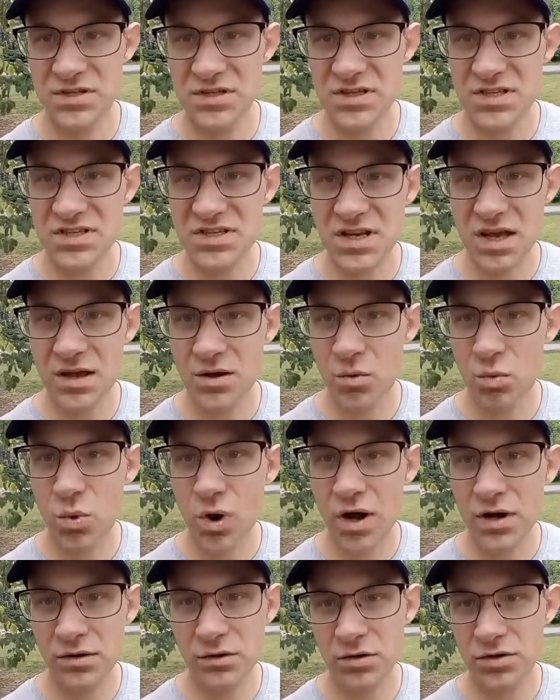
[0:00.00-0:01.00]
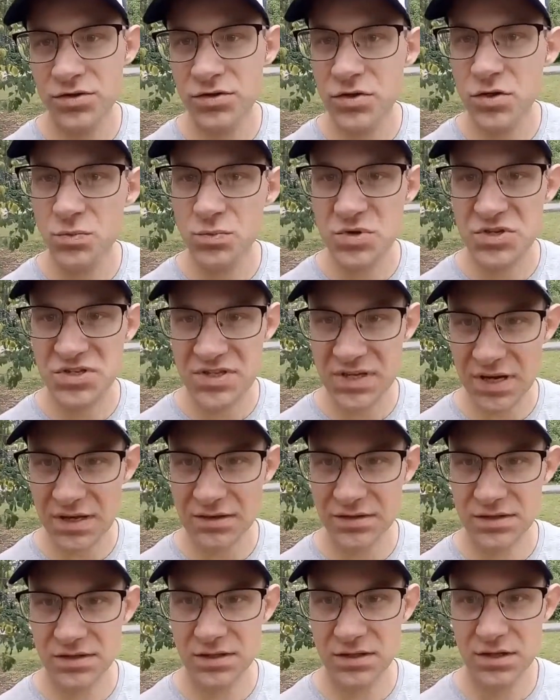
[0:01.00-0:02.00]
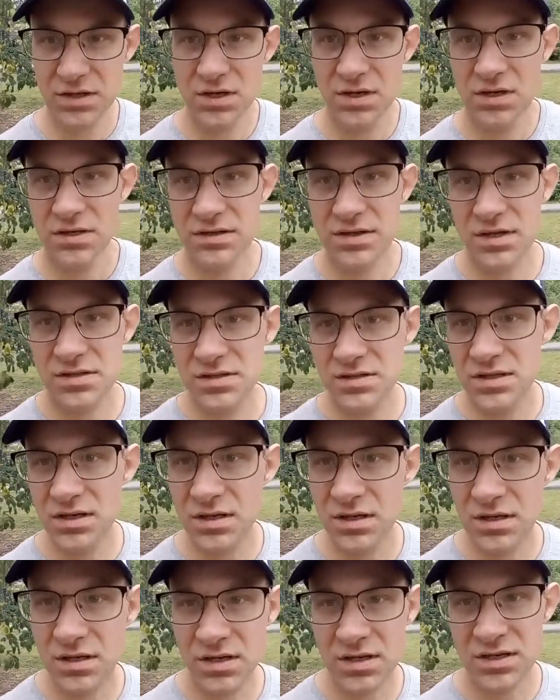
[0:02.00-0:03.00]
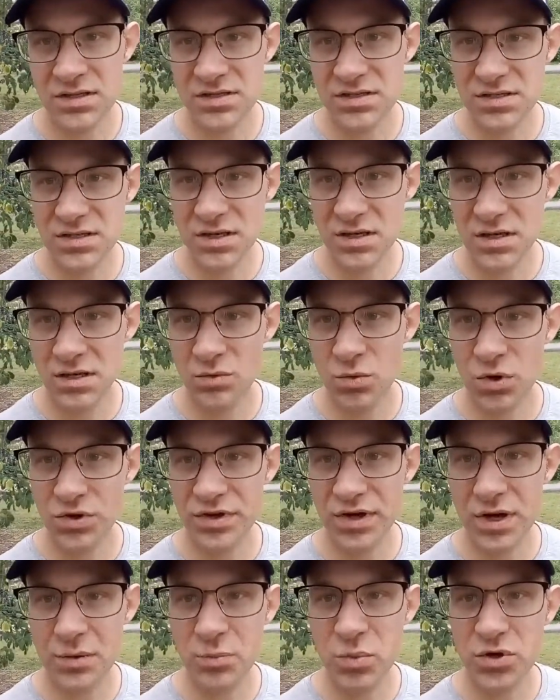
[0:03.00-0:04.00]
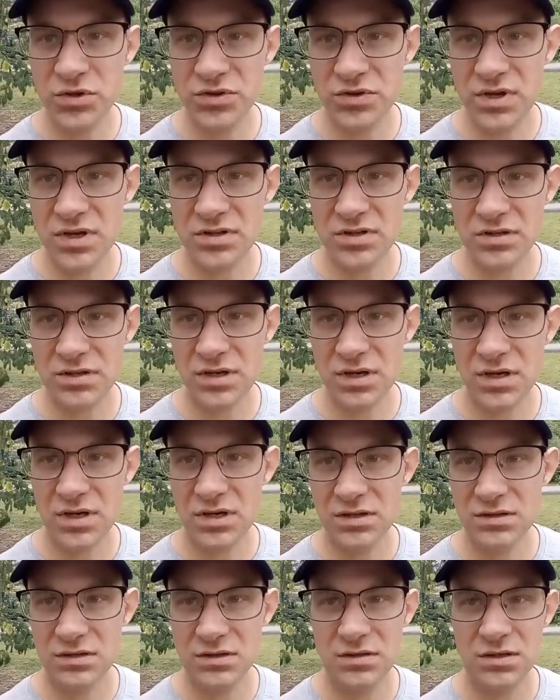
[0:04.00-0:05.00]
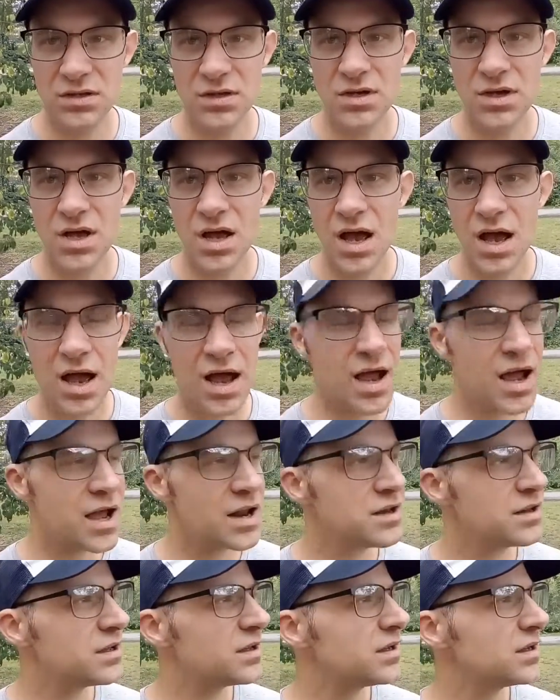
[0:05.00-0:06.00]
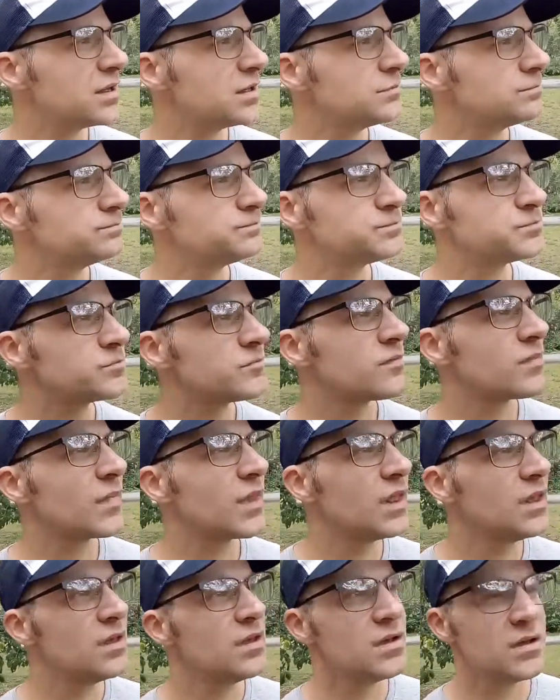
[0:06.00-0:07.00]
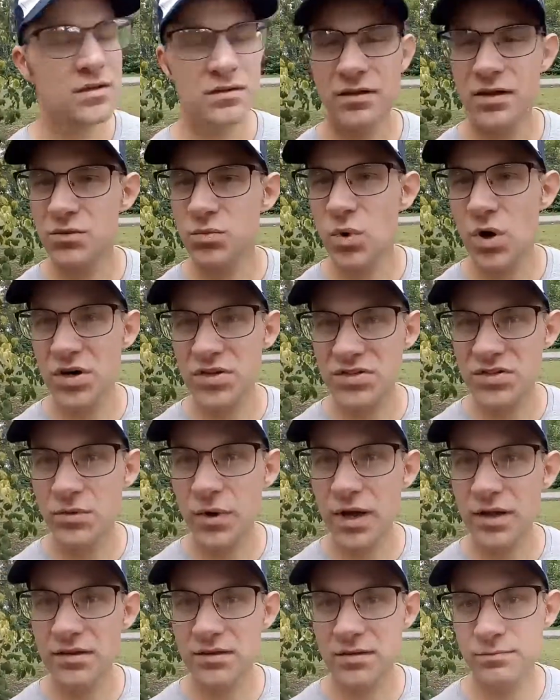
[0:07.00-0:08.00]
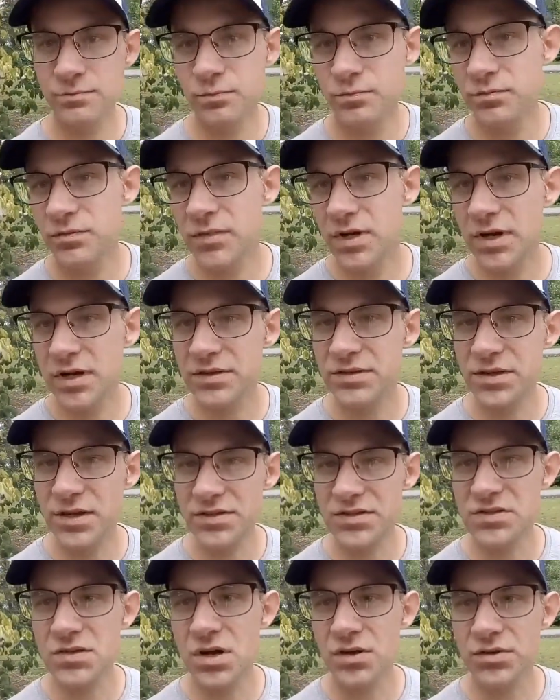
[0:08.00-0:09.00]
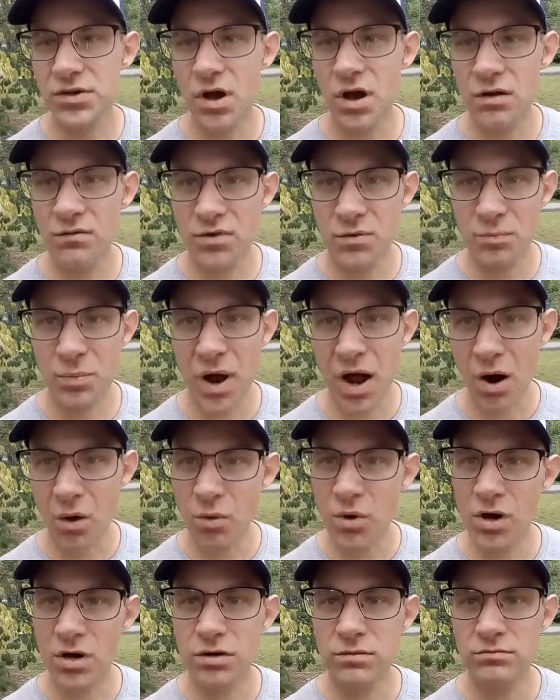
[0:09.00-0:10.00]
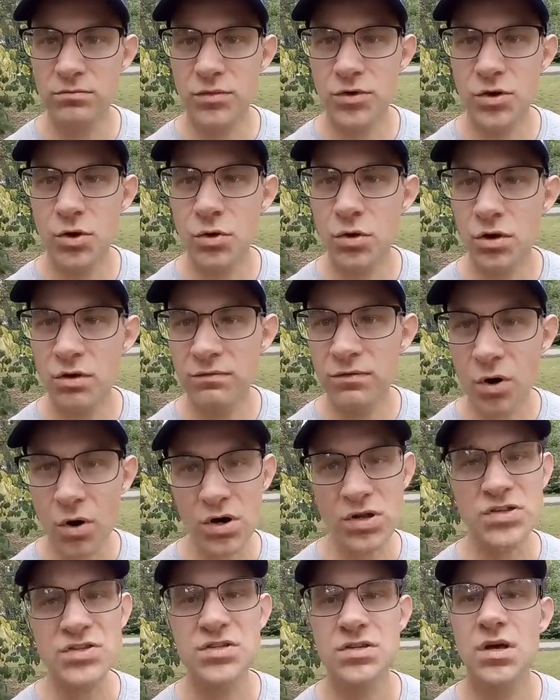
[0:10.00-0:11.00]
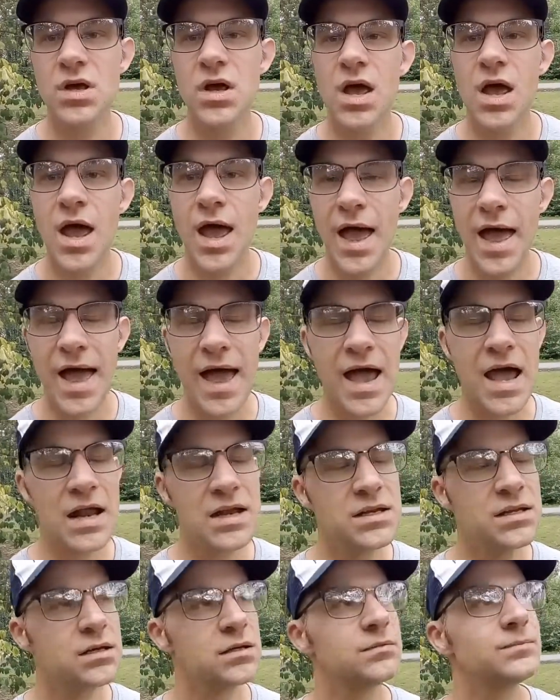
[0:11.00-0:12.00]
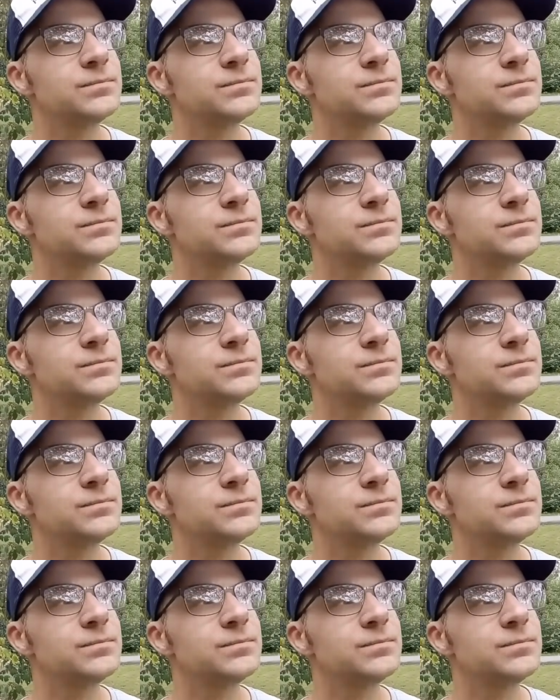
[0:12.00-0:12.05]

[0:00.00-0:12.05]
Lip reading: say 1 or 2%. That is what I put it, and that works great. It does not overpower your voice, and